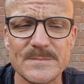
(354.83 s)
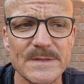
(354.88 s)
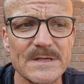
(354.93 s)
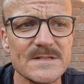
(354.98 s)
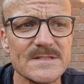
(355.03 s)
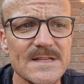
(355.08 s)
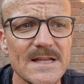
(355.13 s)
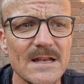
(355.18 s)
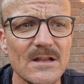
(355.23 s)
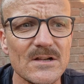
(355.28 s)

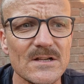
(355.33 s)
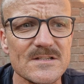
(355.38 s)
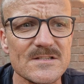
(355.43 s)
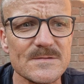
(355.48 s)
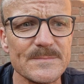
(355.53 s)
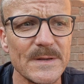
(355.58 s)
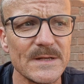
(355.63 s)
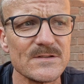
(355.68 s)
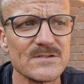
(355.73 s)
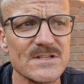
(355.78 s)
because they're like a
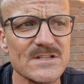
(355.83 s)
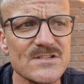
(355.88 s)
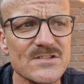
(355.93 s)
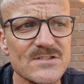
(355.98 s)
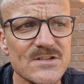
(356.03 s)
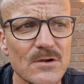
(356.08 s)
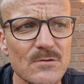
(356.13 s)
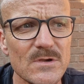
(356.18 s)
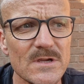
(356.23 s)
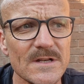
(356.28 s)
sponge, they're
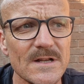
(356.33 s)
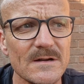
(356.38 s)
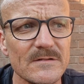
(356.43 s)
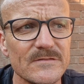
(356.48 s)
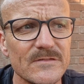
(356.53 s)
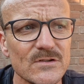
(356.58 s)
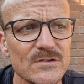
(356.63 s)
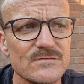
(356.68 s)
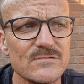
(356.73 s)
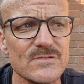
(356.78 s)
soaking up
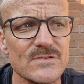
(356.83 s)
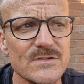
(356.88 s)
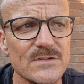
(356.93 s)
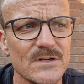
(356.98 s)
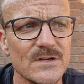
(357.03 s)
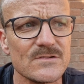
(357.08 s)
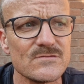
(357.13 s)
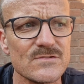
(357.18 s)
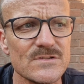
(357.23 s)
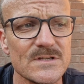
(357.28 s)
phosphorus and
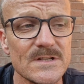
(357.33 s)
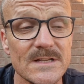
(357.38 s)
nitrogen.